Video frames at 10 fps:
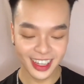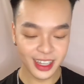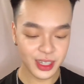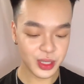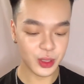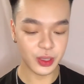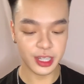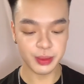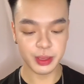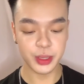So
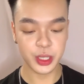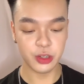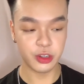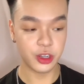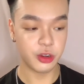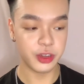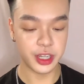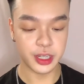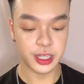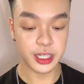lips, I'm just gonna go
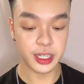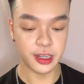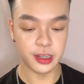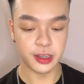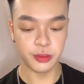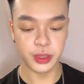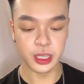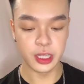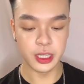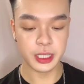in with
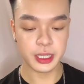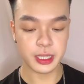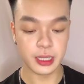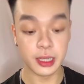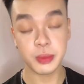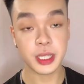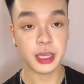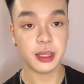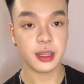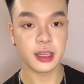this lip
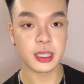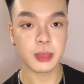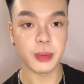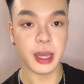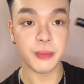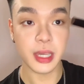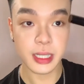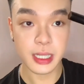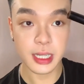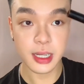tint. It's by
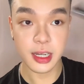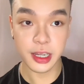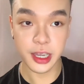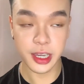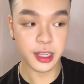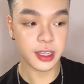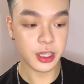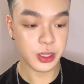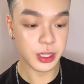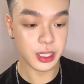PIXY. Again, this
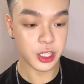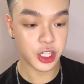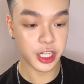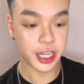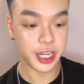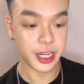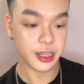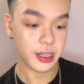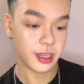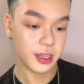is in the shade
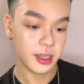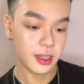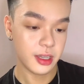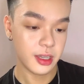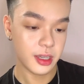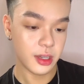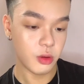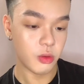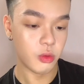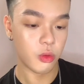
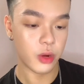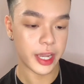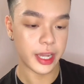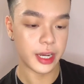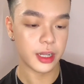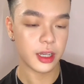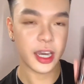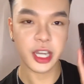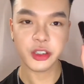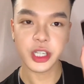red.
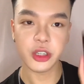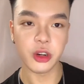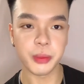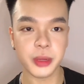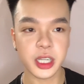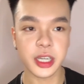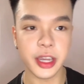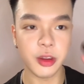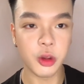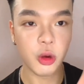Actually, no, I'm gonna
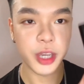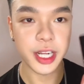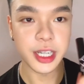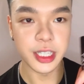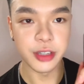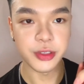go get a different